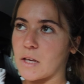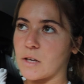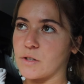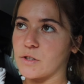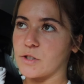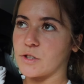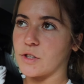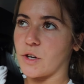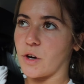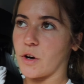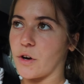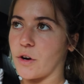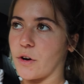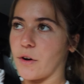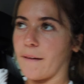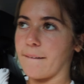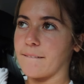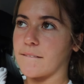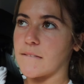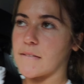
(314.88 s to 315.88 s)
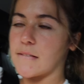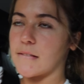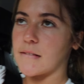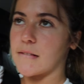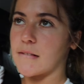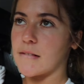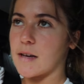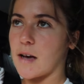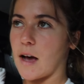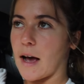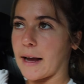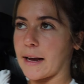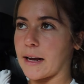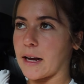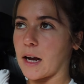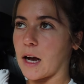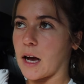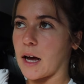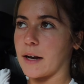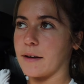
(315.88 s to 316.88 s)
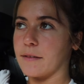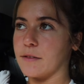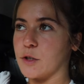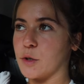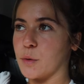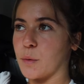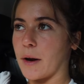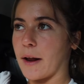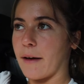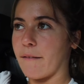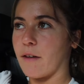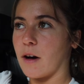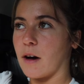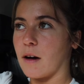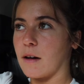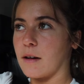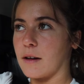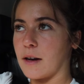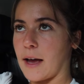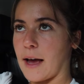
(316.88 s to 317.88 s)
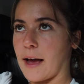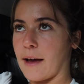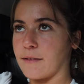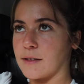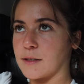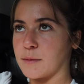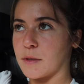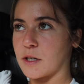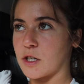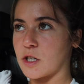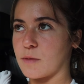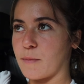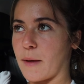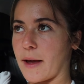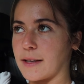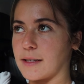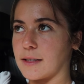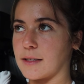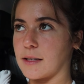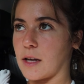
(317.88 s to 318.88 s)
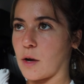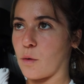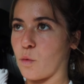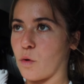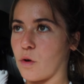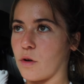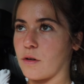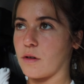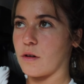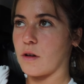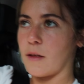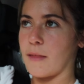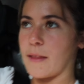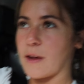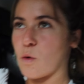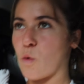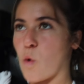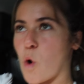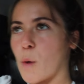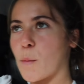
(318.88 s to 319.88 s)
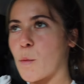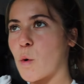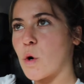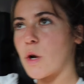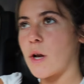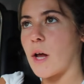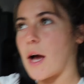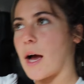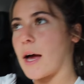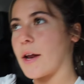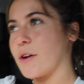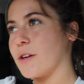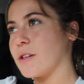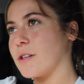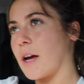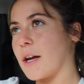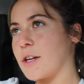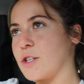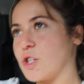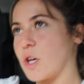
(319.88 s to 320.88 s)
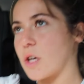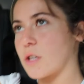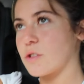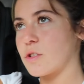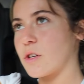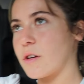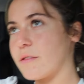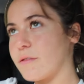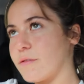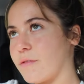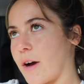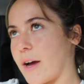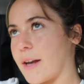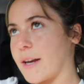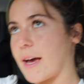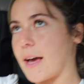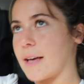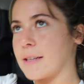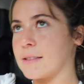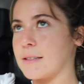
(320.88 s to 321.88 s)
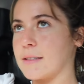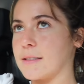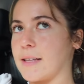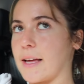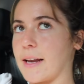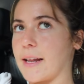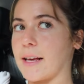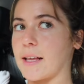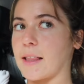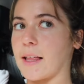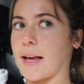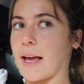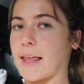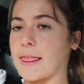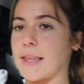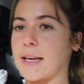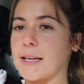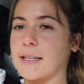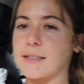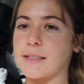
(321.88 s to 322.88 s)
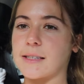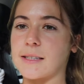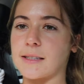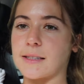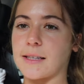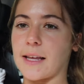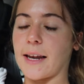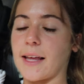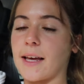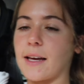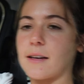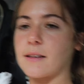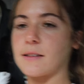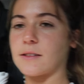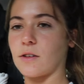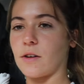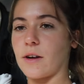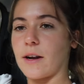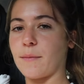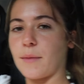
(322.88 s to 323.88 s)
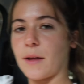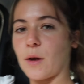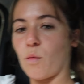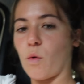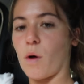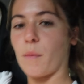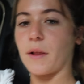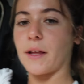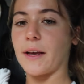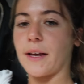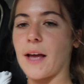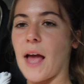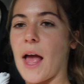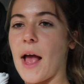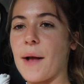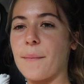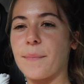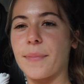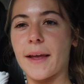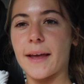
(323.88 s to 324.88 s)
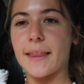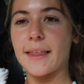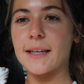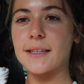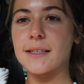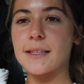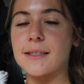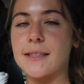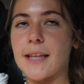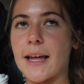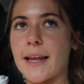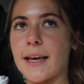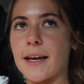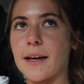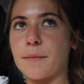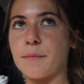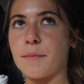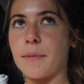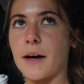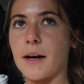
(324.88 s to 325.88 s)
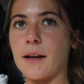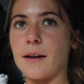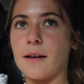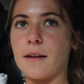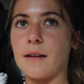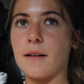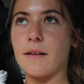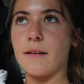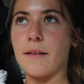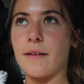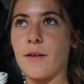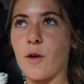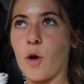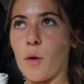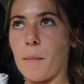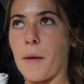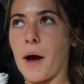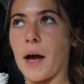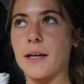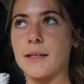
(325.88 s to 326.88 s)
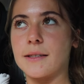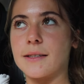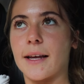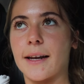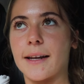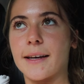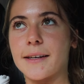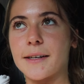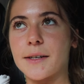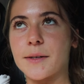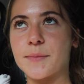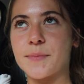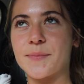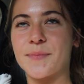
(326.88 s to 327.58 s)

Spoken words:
so I can kind of do whatever and I have as much space as I want. And the corkboard, I just don't find it as aesthetic. Like I think it's aesthetic. Sorry, I'm like wobbling. I think it's aesthetic, but not my aesthetic.